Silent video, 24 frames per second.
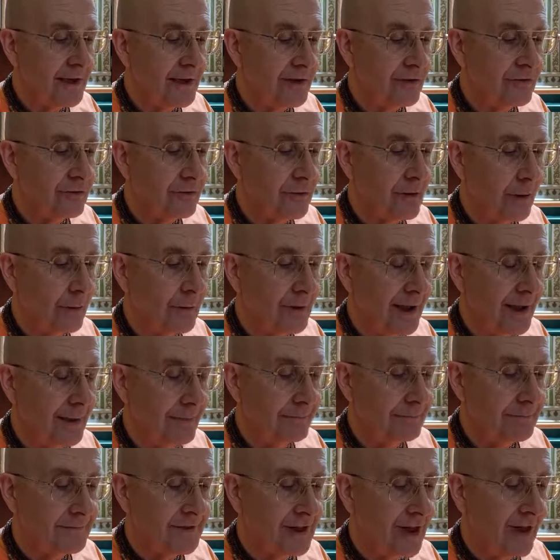he has grown
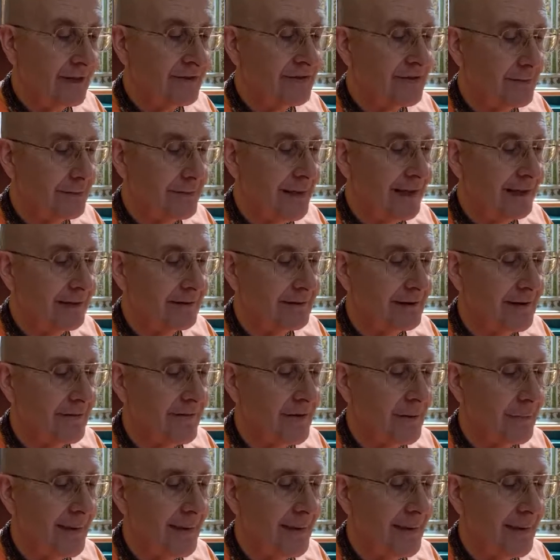up. Toss him out of the